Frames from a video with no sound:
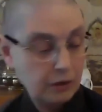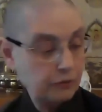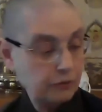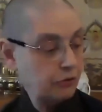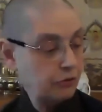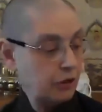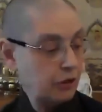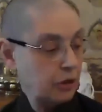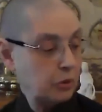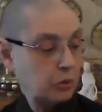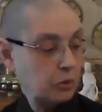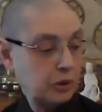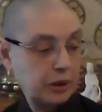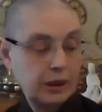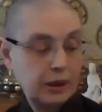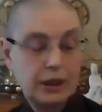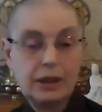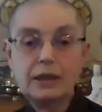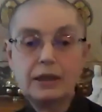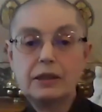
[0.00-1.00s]

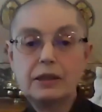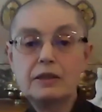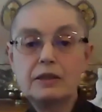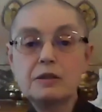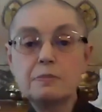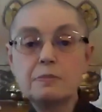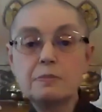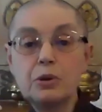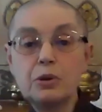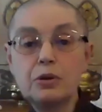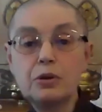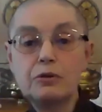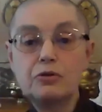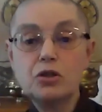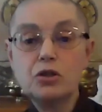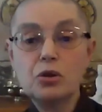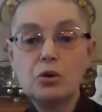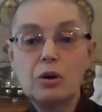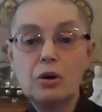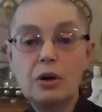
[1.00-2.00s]
frequently in this Book of
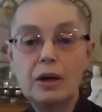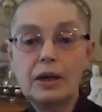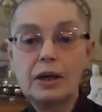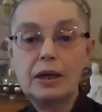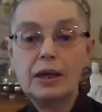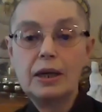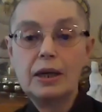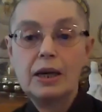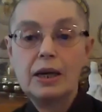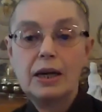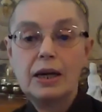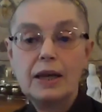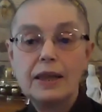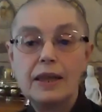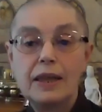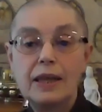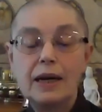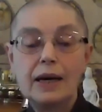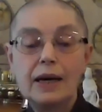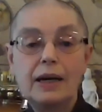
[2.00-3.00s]
Joy,
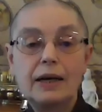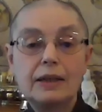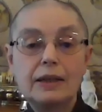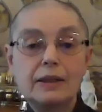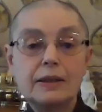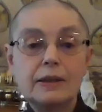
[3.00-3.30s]
that